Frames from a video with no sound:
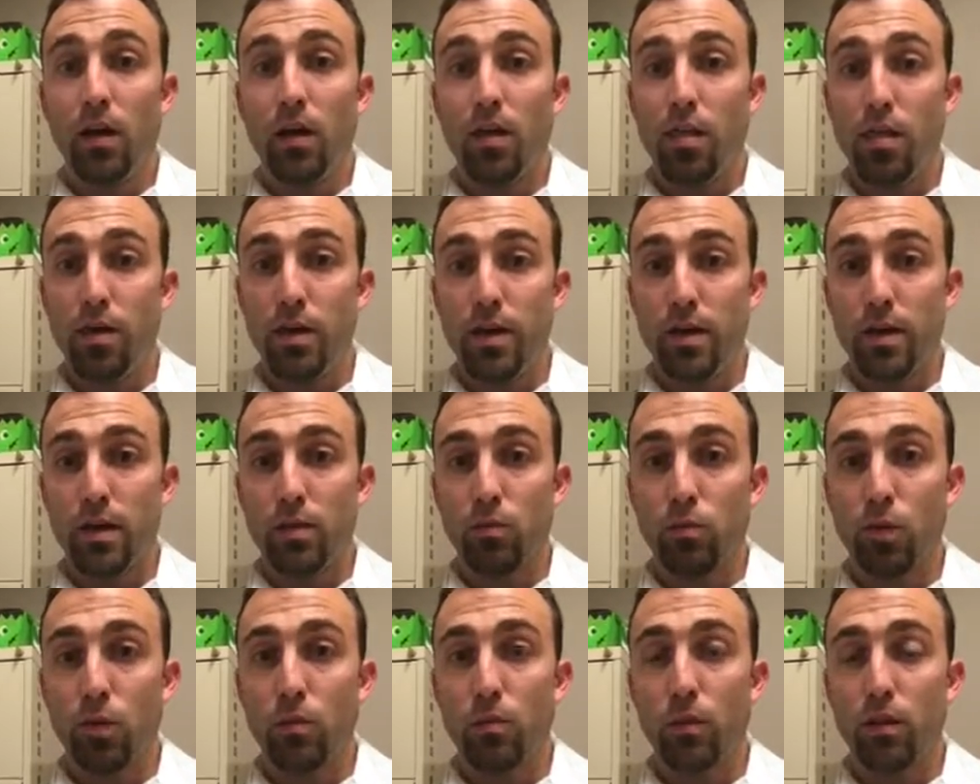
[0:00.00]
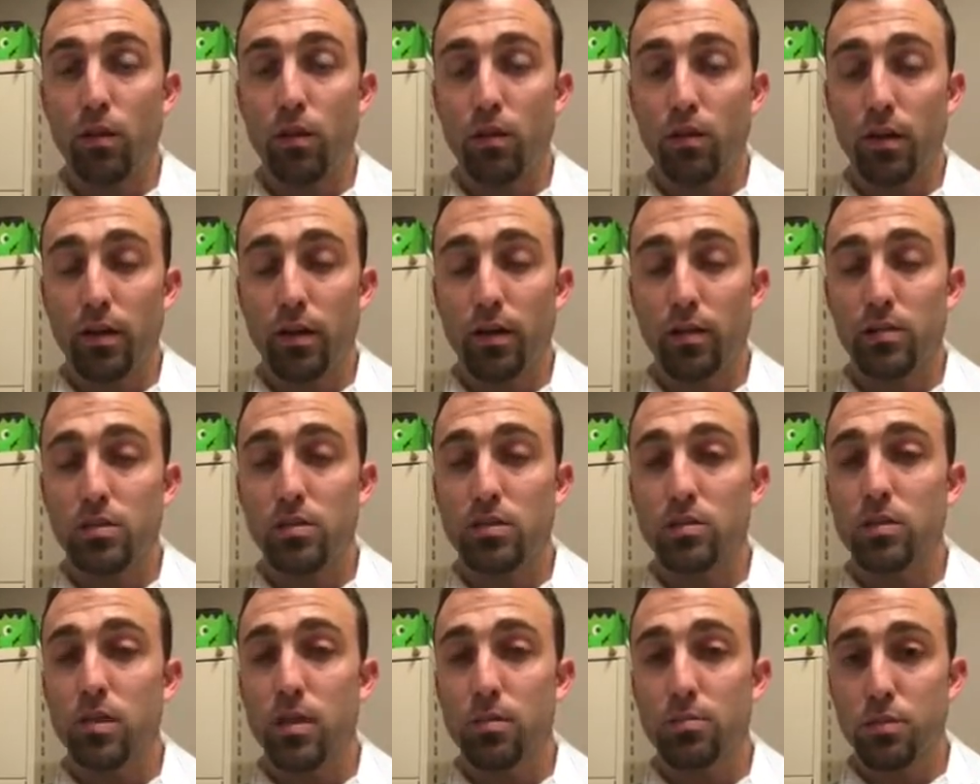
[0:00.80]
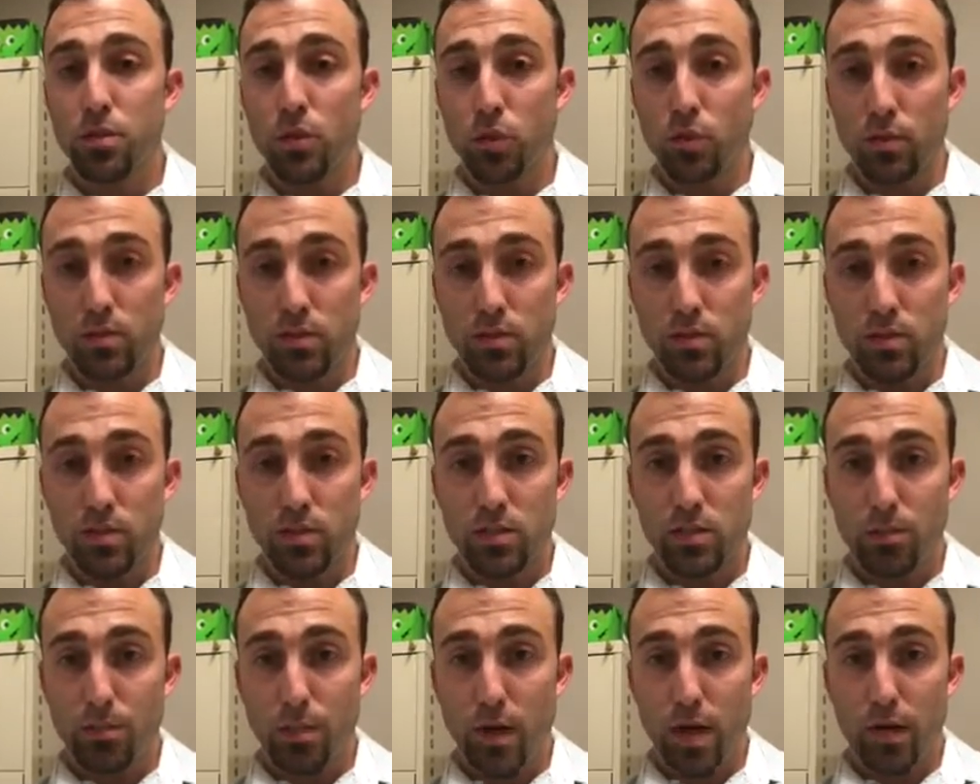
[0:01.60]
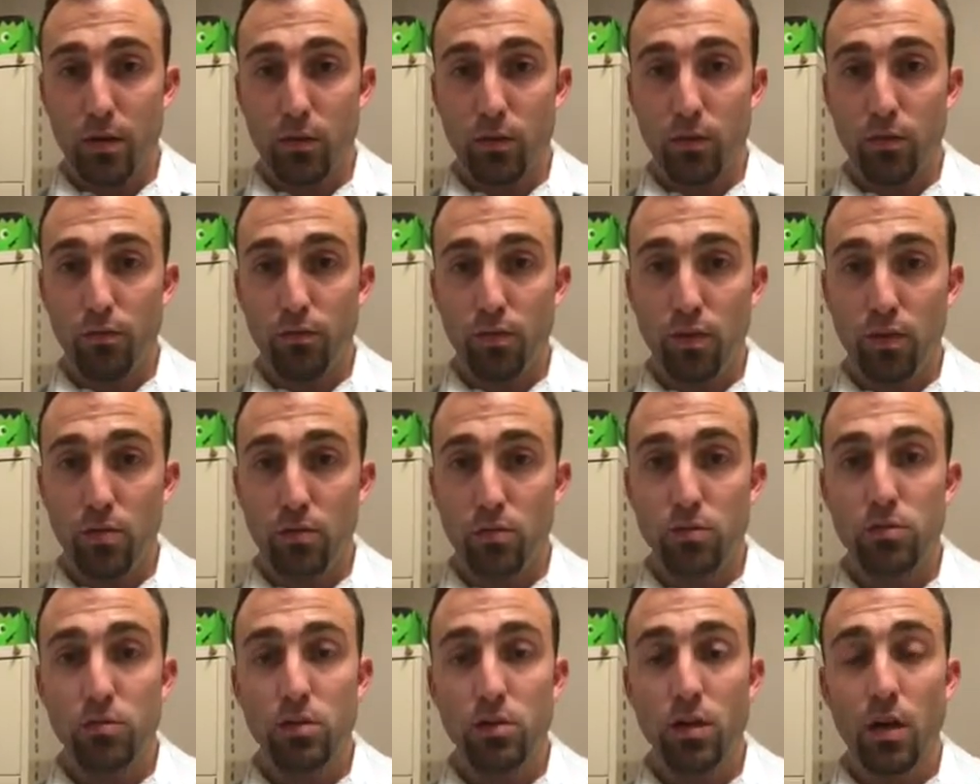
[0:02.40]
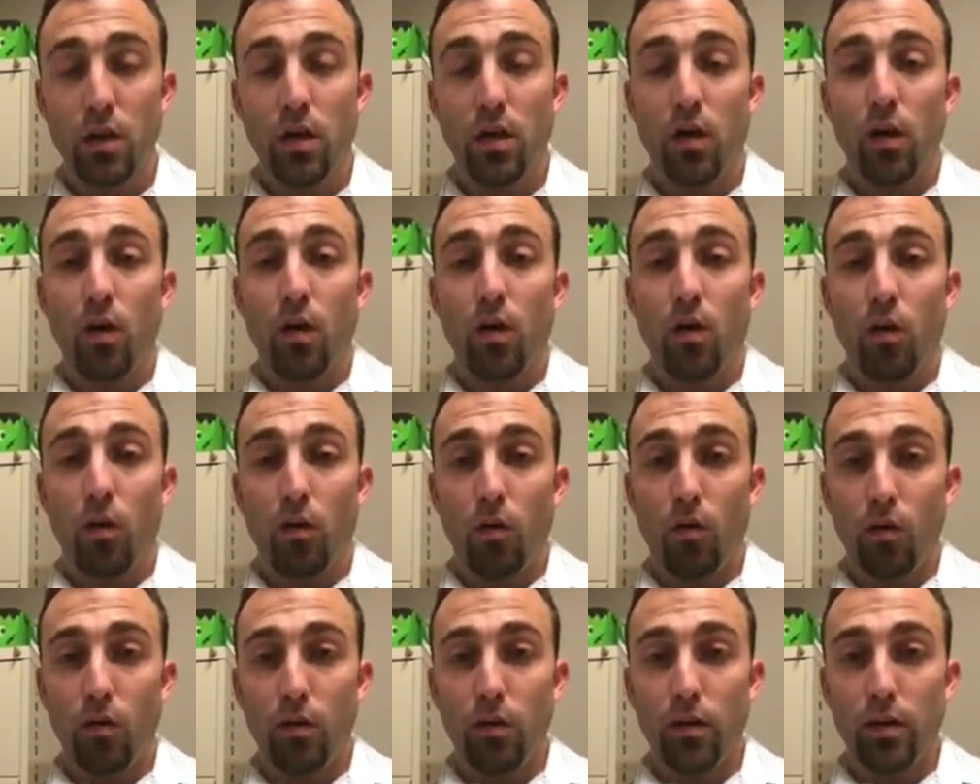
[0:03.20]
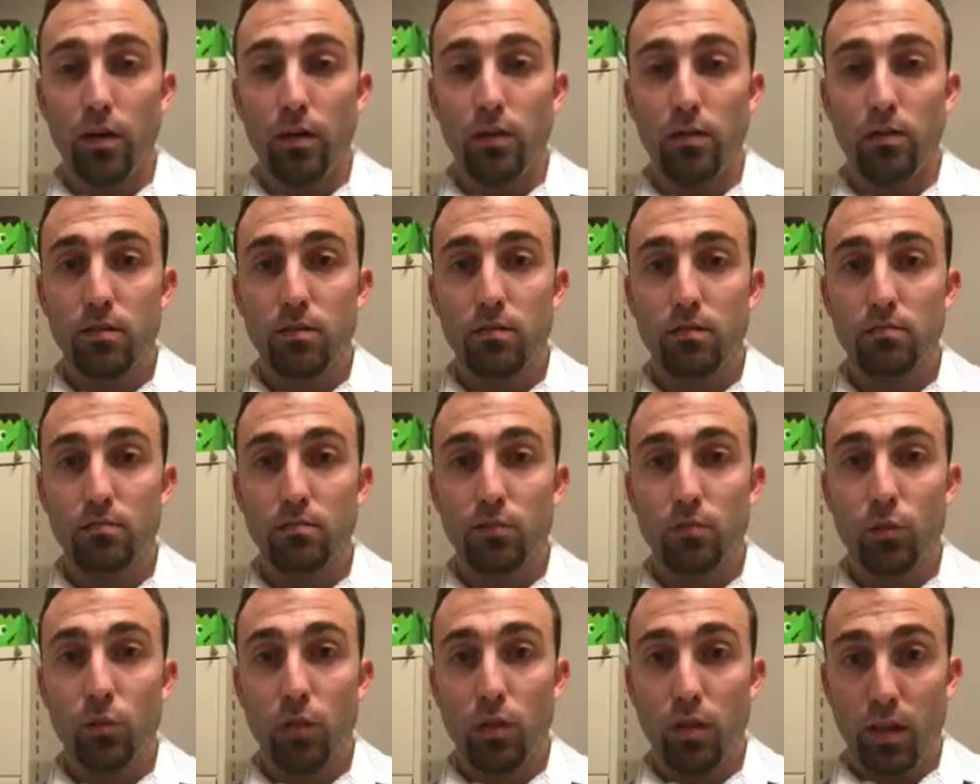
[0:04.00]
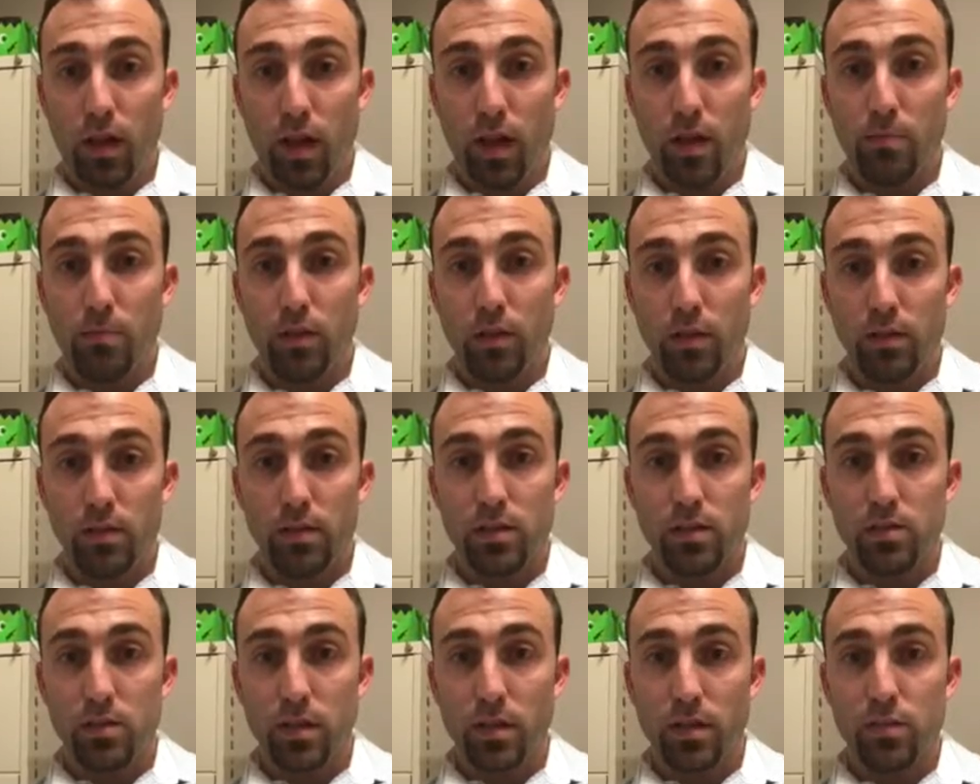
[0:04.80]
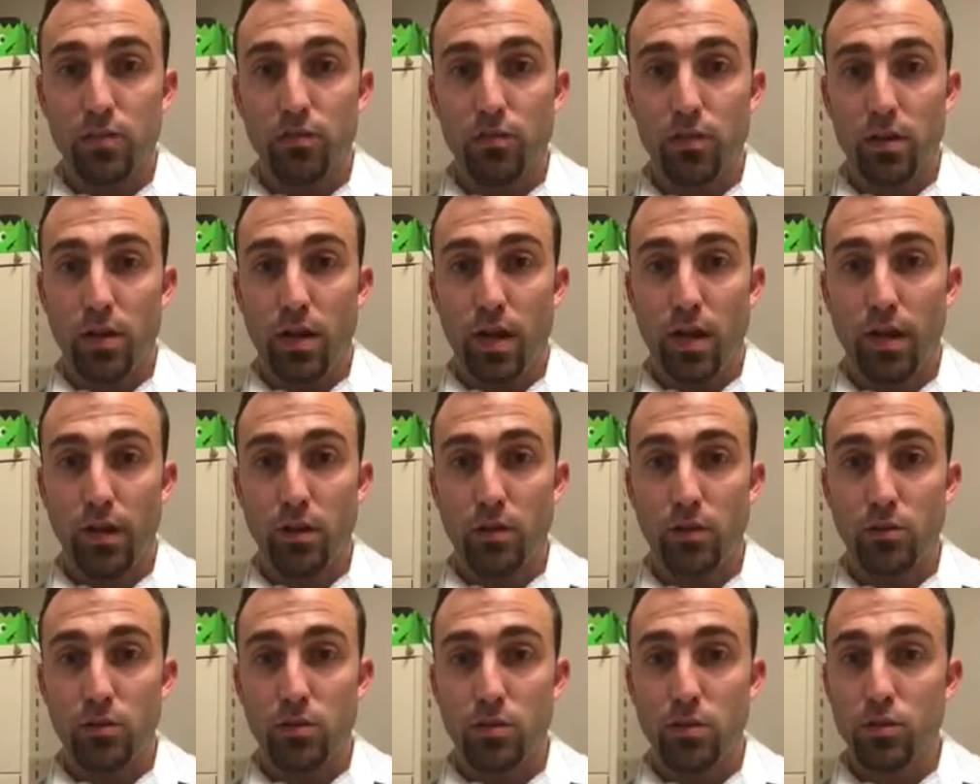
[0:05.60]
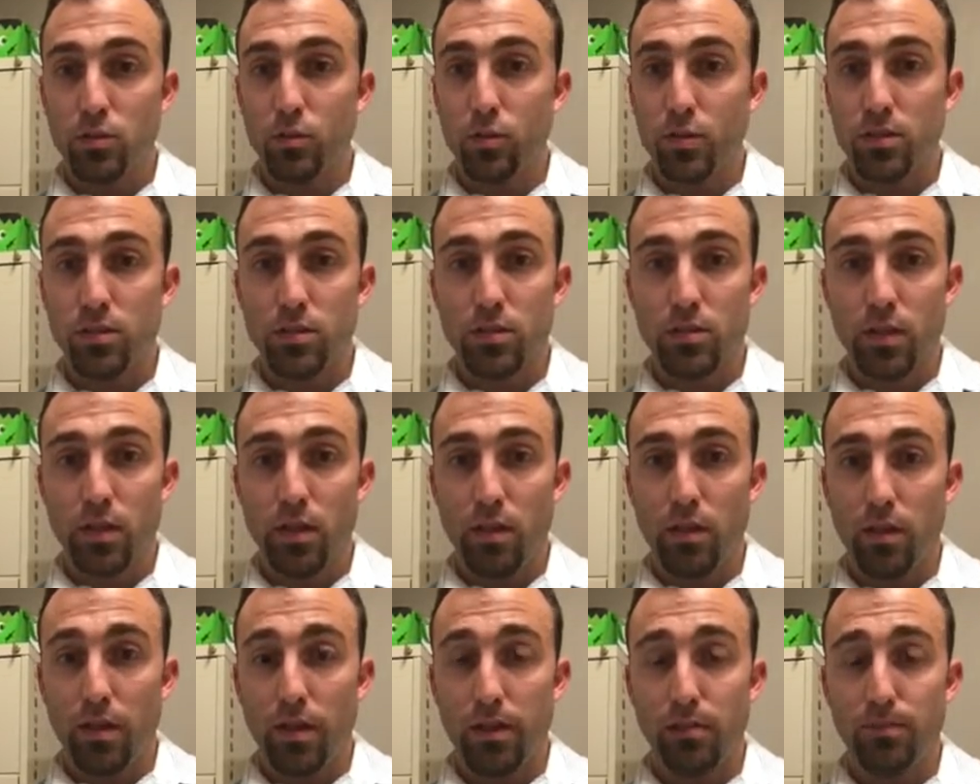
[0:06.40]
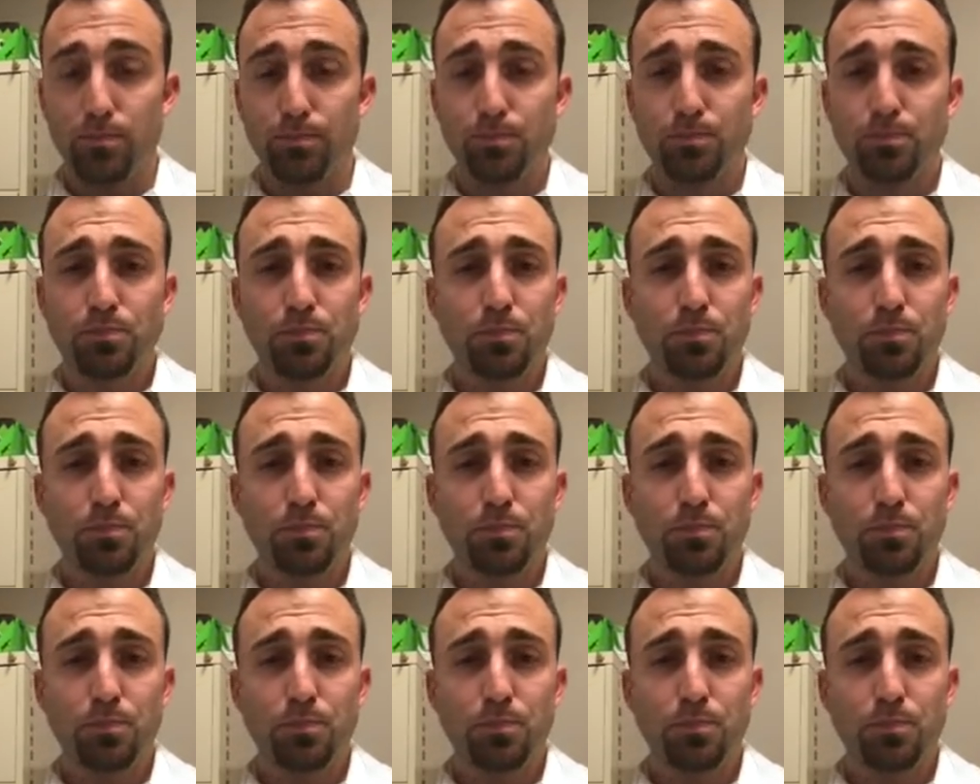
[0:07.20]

Then, when we look at subsequent systematic reviews on reliability studies for diagnosis, we see that